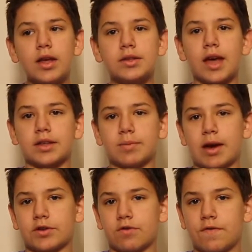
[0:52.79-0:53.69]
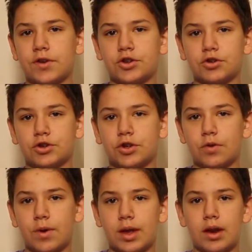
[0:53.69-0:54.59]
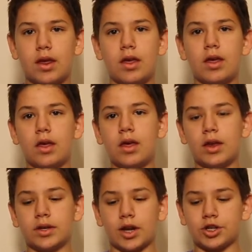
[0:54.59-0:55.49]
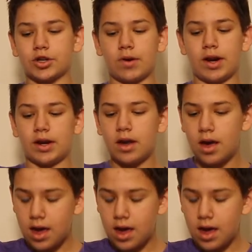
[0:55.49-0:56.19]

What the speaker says: it's got some extra features to it. Touchscreen.